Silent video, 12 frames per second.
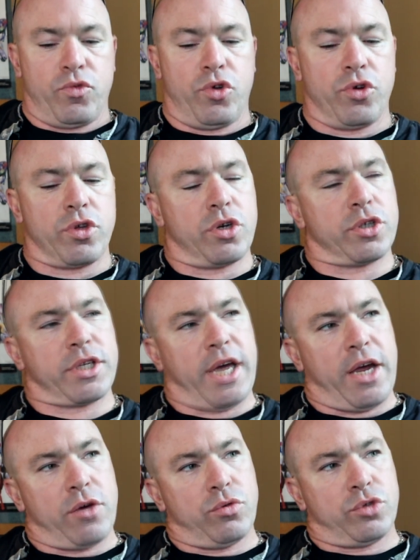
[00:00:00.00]
You're the good
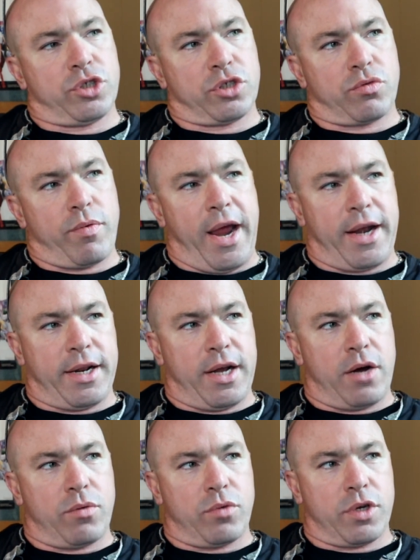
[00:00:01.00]
guy who just ratted
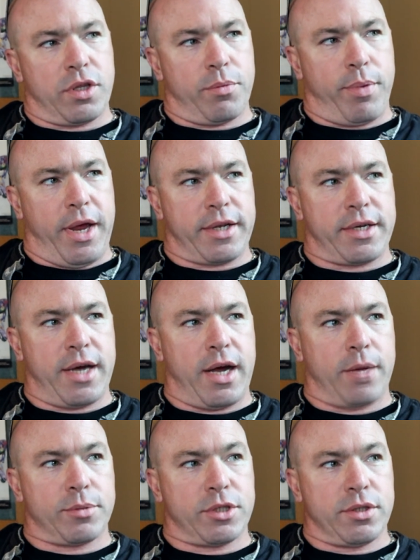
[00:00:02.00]
out one of the bad
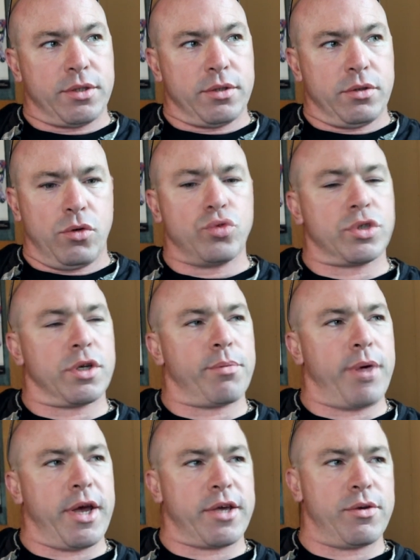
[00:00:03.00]
cops. Who's going
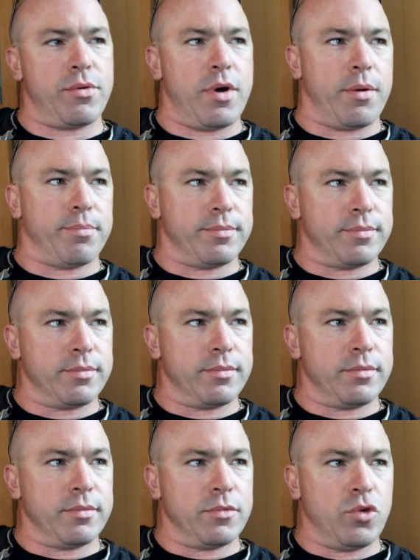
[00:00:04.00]
to back you up?
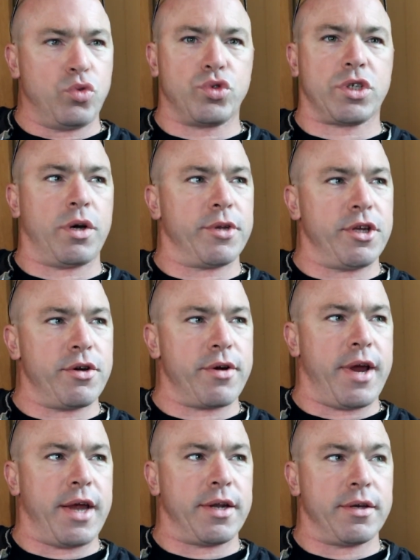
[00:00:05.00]
Who's coming to
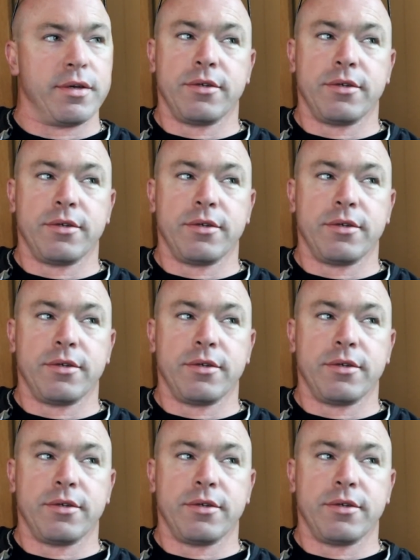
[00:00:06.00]
your aid?